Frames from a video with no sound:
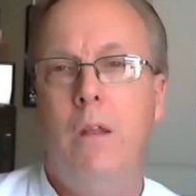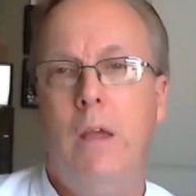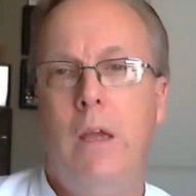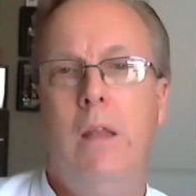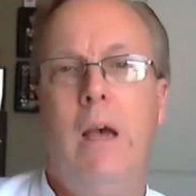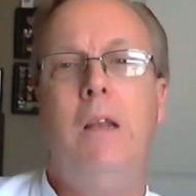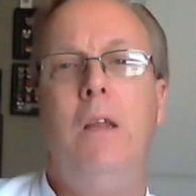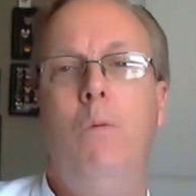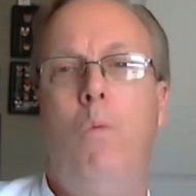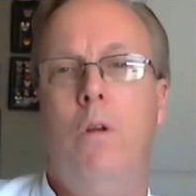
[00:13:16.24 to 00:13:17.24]
in
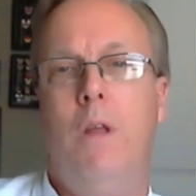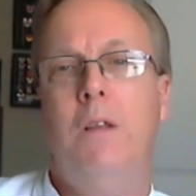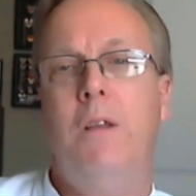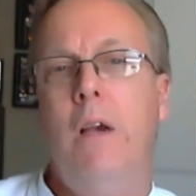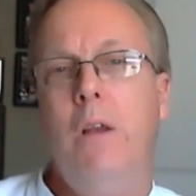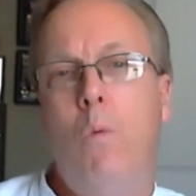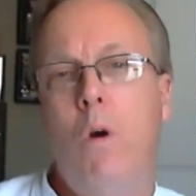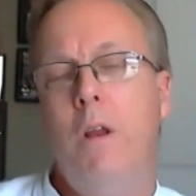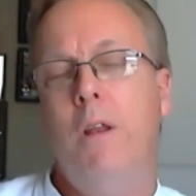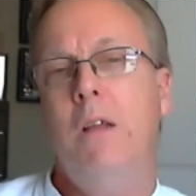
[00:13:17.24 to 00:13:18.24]

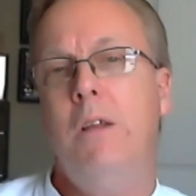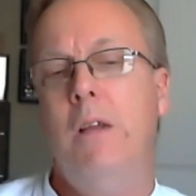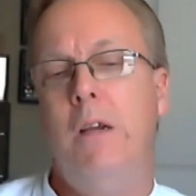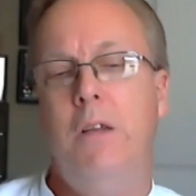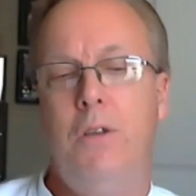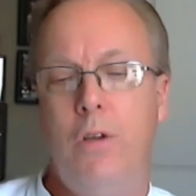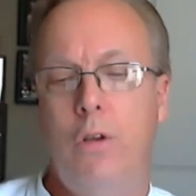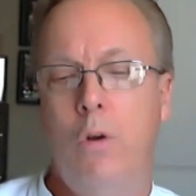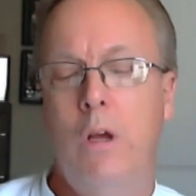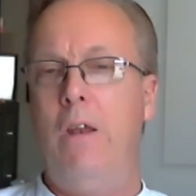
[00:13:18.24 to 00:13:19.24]
1991 and
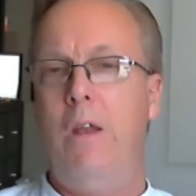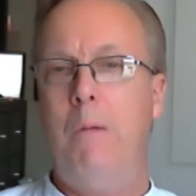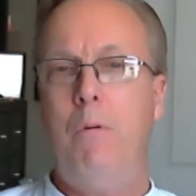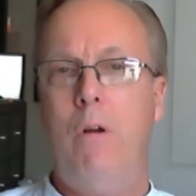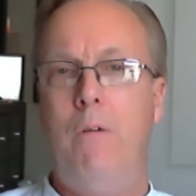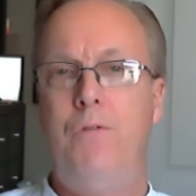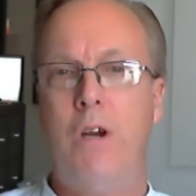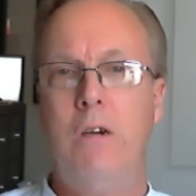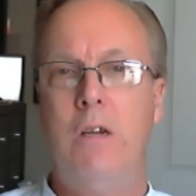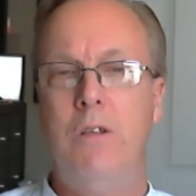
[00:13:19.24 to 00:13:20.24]
1992, a number of
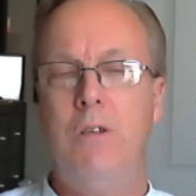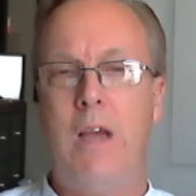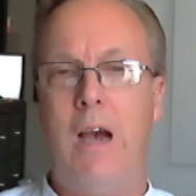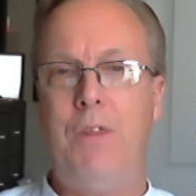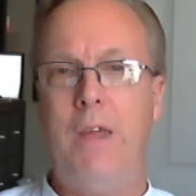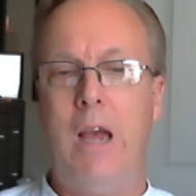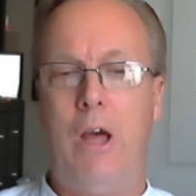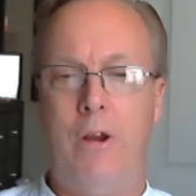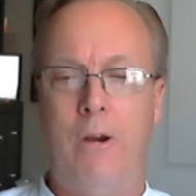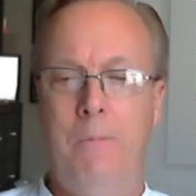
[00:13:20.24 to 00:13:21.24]
Junkins got together,